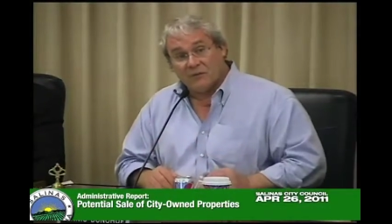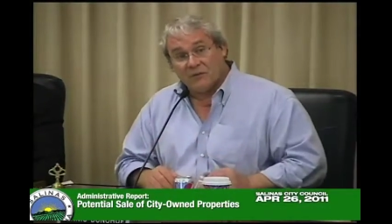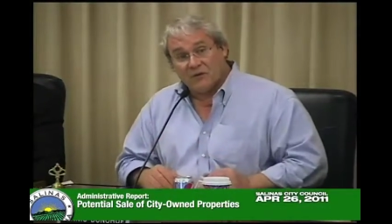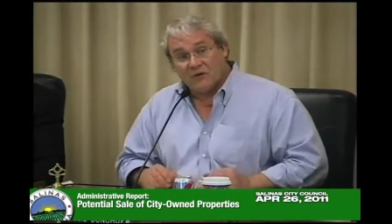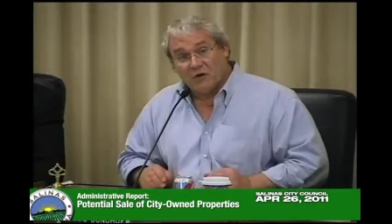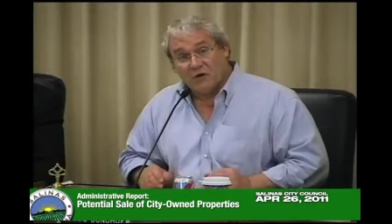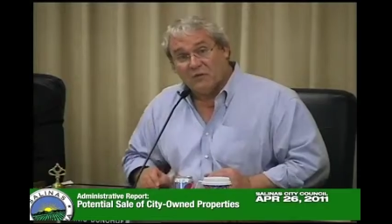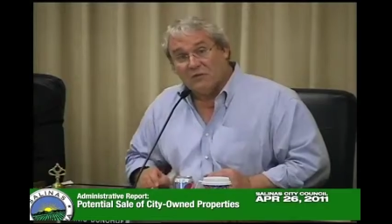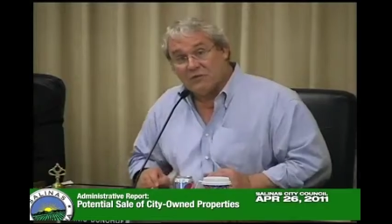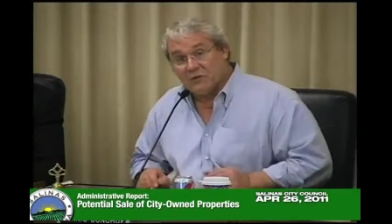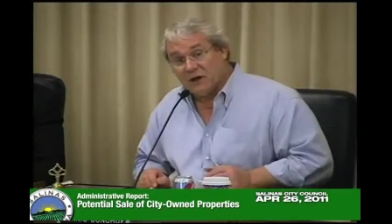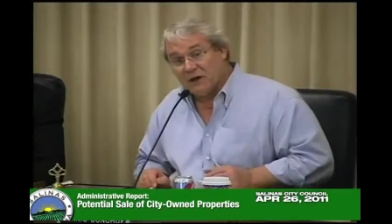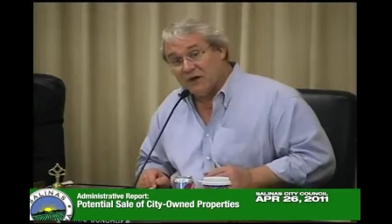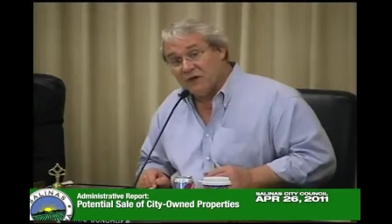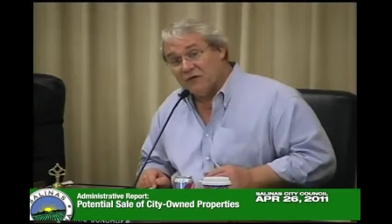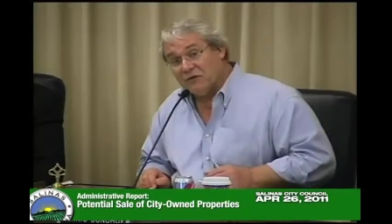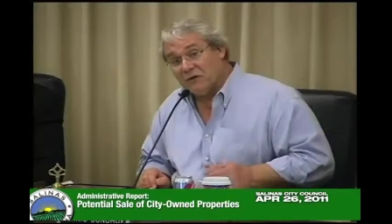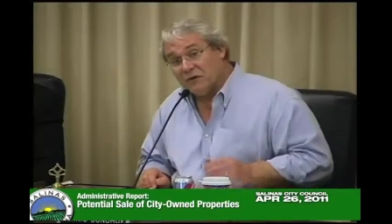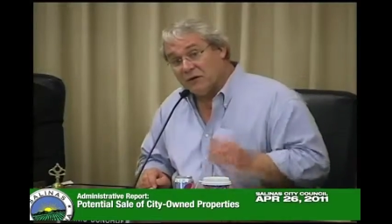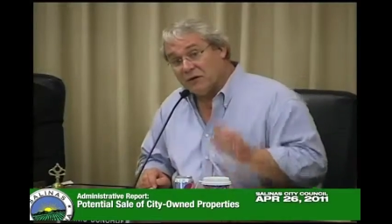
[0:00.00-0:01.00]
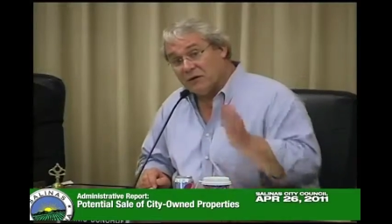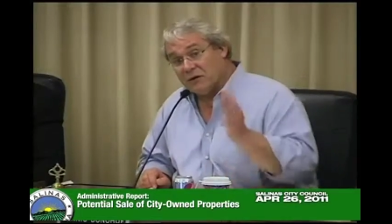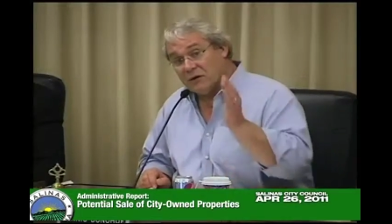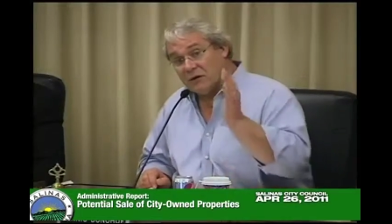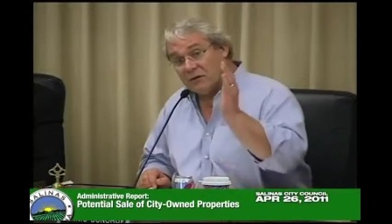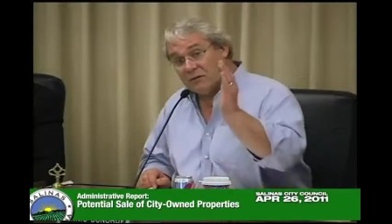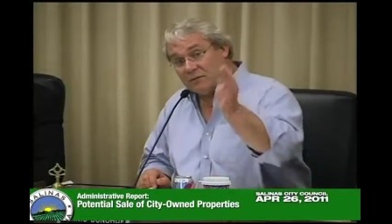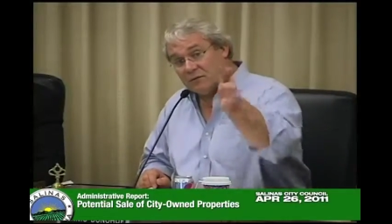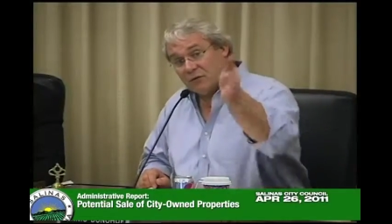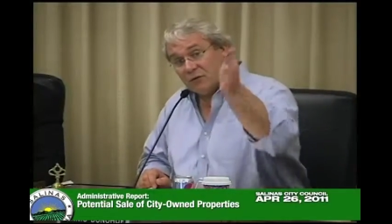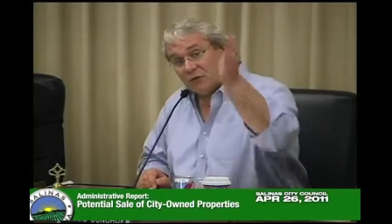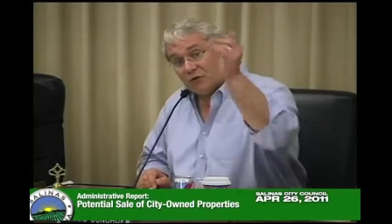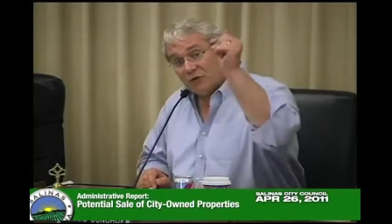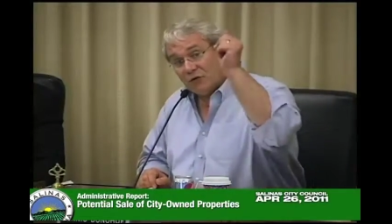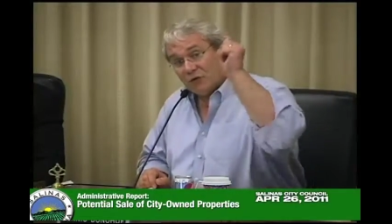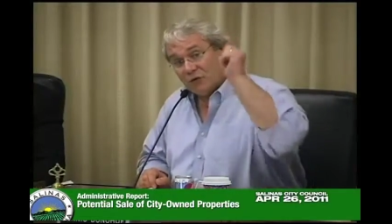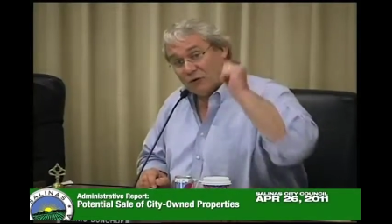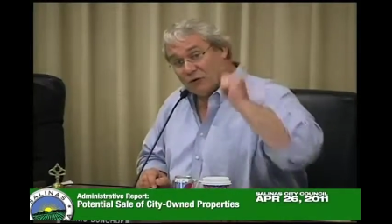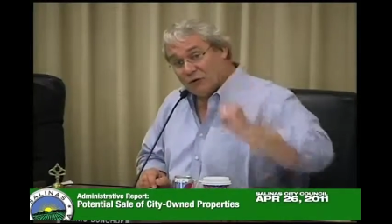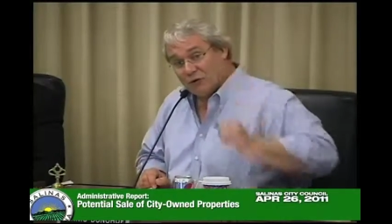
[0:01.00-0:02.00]
So thank you for uh, your your
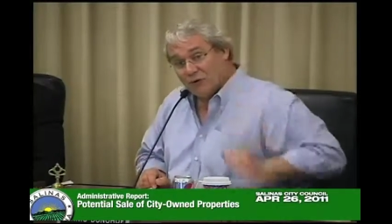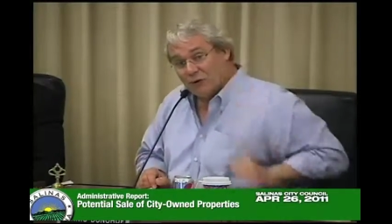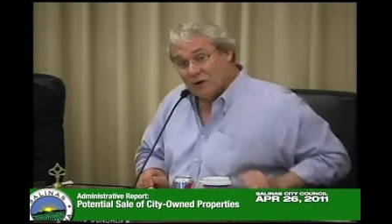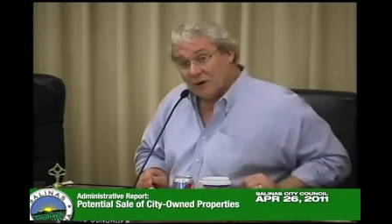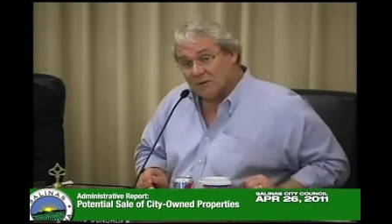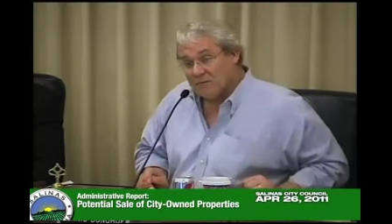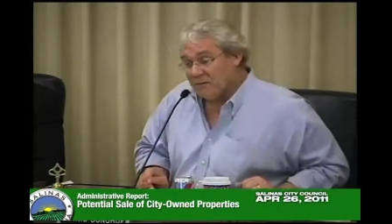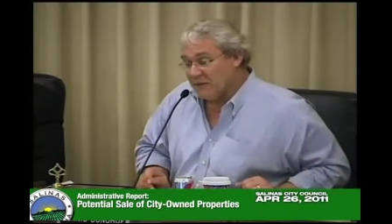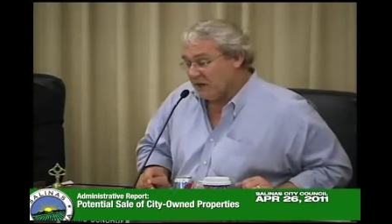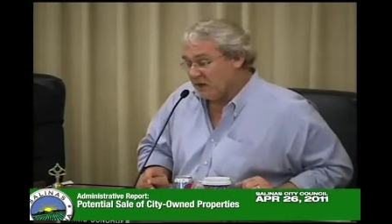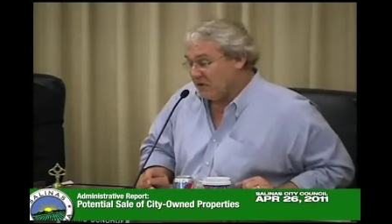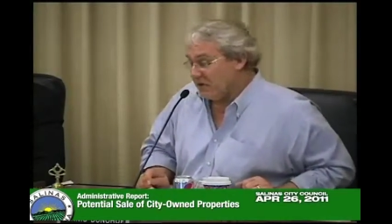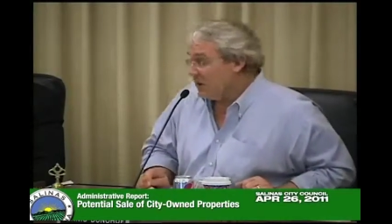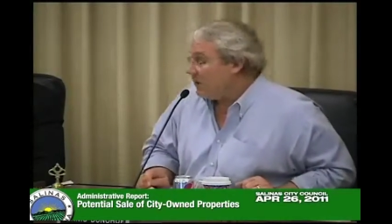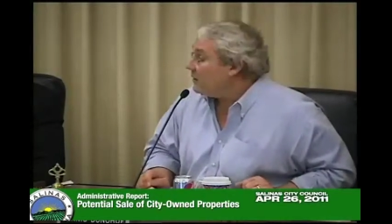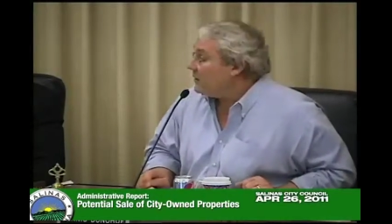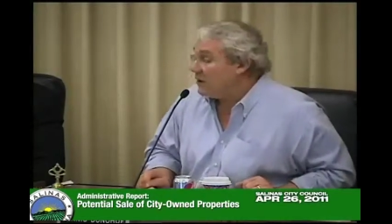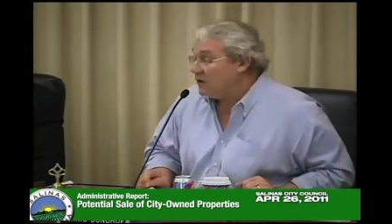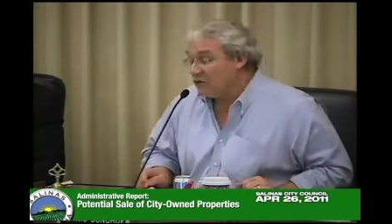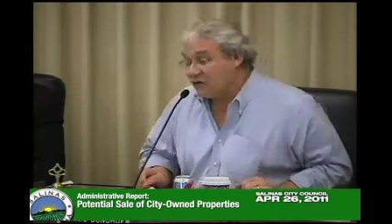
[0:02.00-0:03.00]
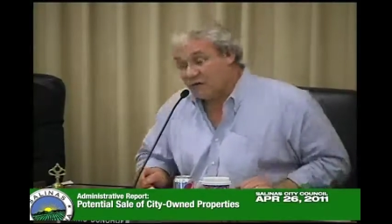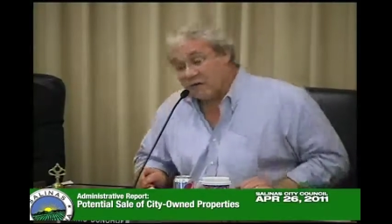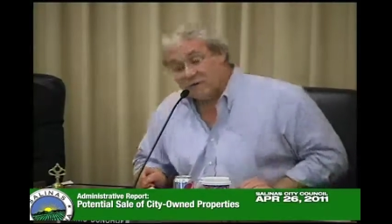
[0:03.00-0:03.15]
usual good work. Mayor. Thanks, Yes,